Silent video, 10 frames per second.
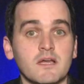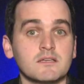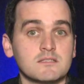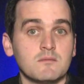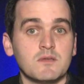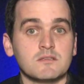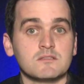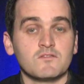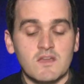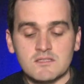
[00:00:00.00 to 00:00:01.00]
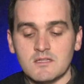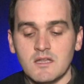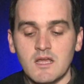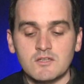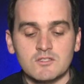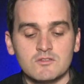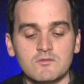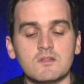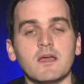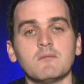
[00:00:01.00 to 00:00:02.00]
like CBS's Face the Nation
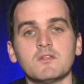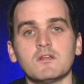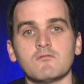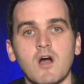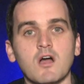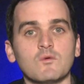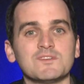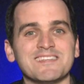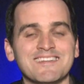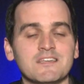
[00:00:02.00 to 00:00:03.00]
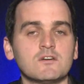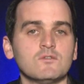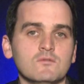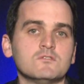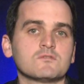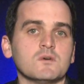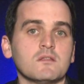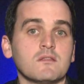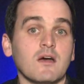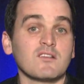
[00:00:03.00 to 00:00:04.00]
to claim that Iraq was in cahoots
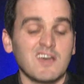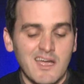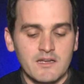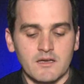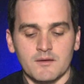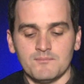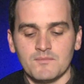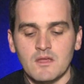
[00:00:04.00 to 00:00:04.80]
with Al-Qaeda.